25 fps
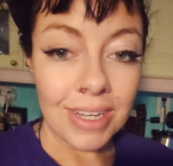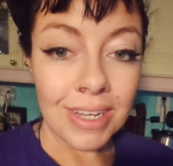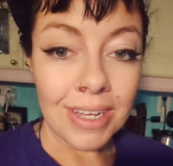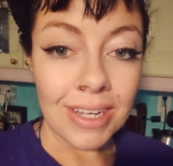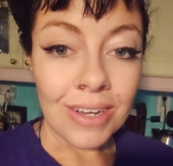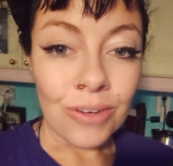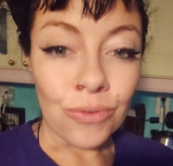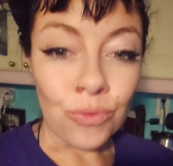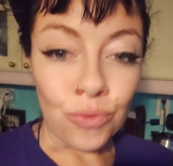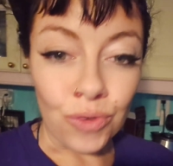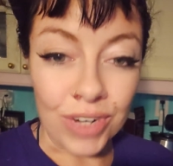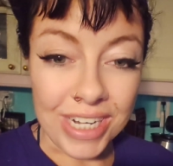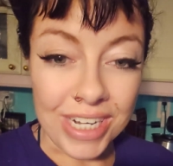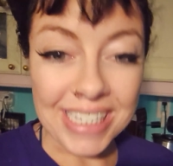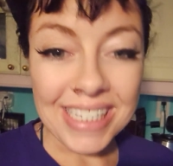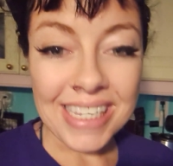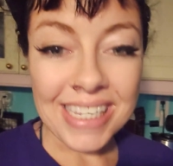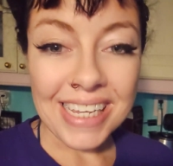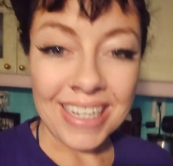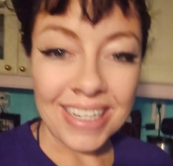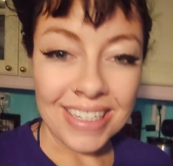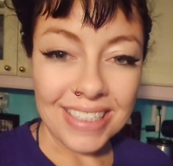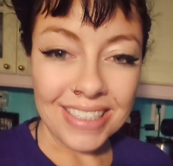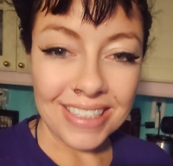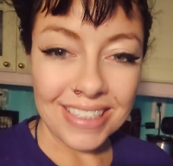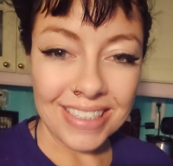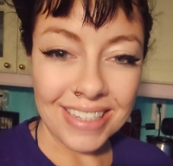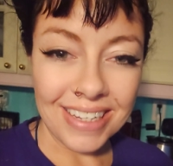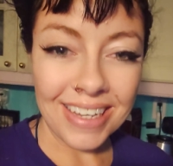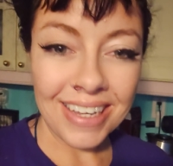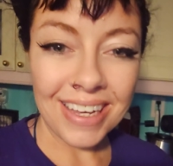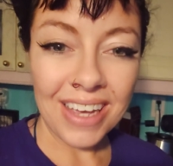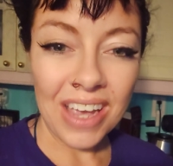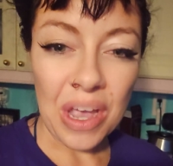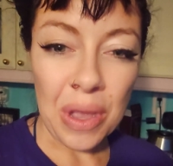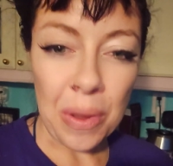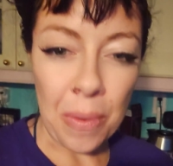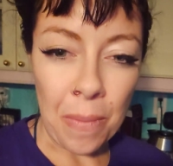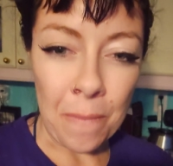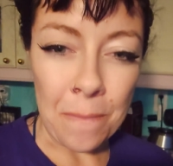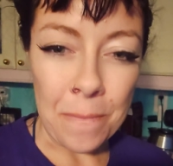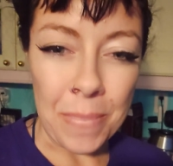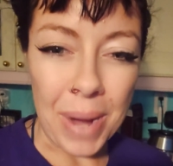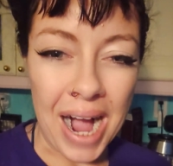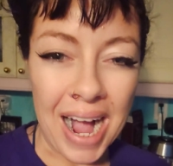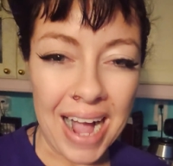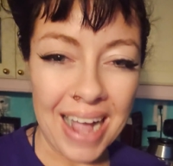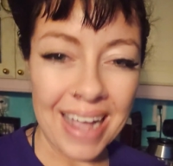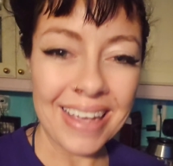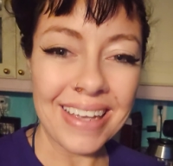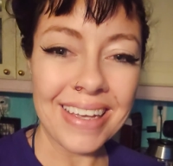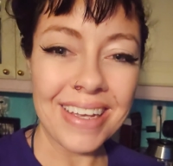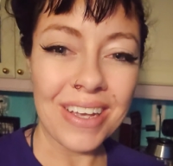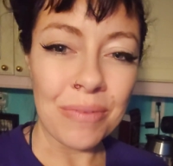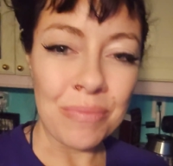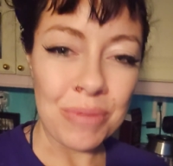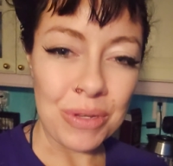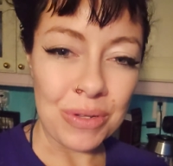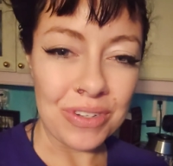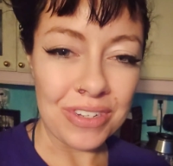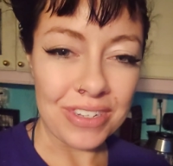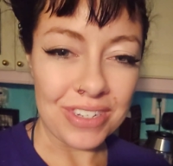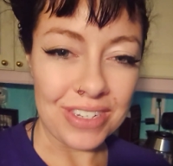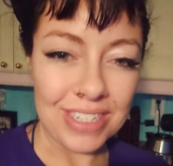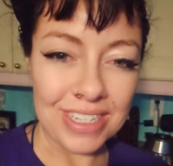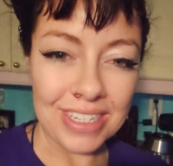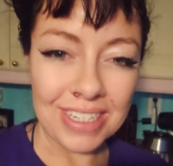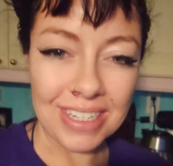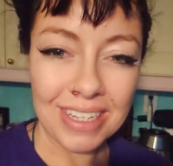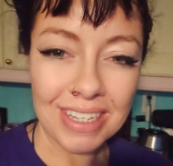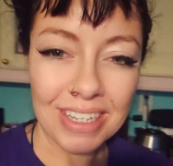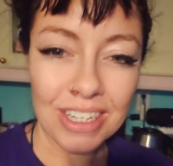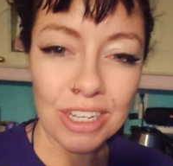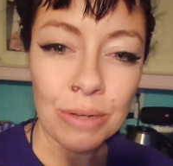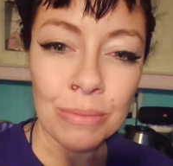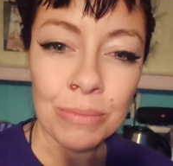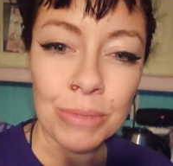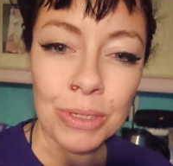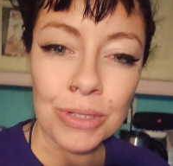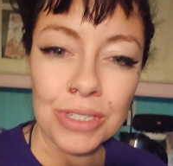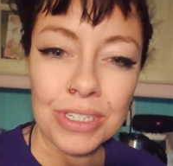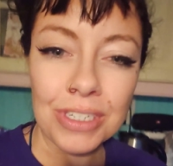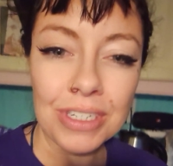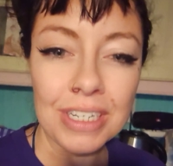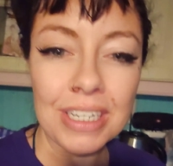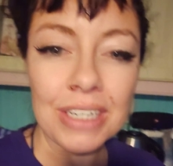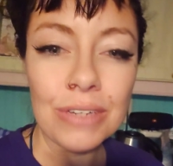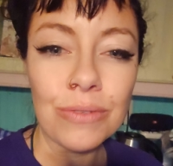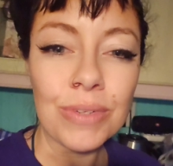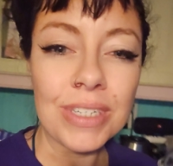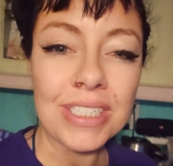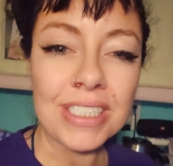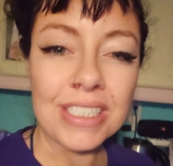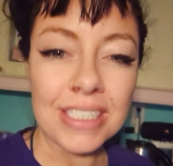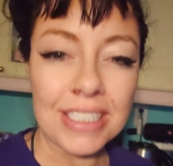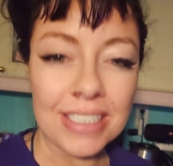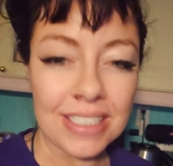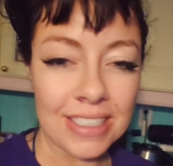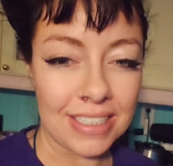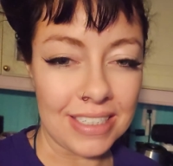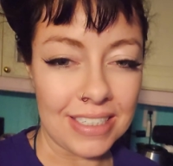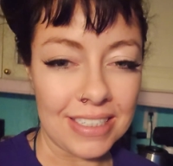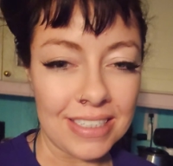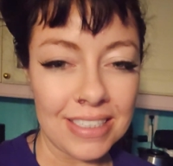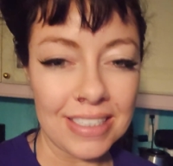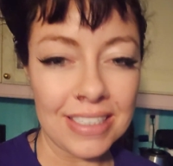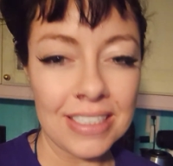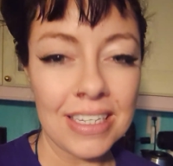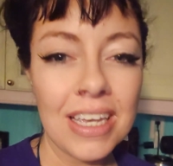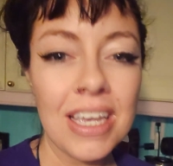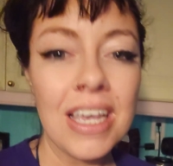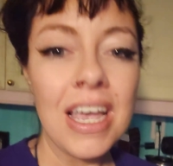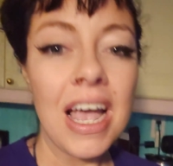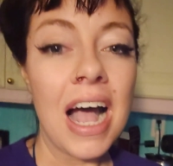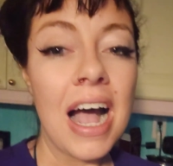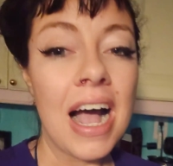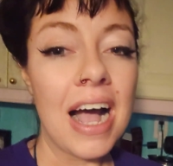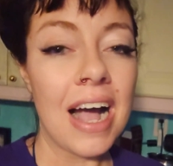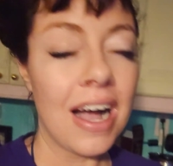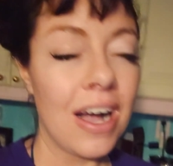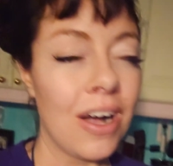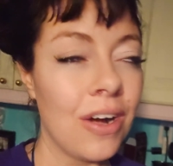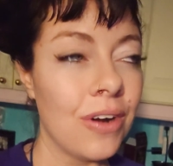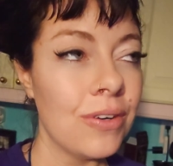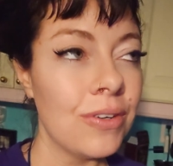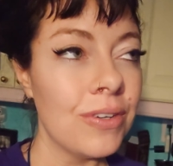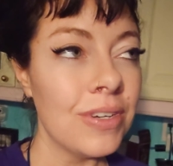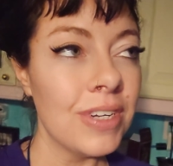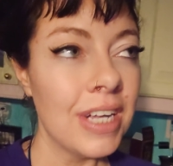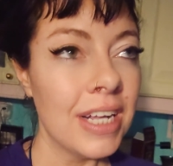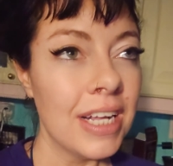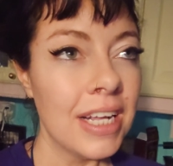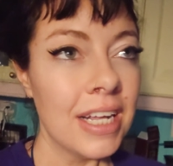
resist by community resistance. How?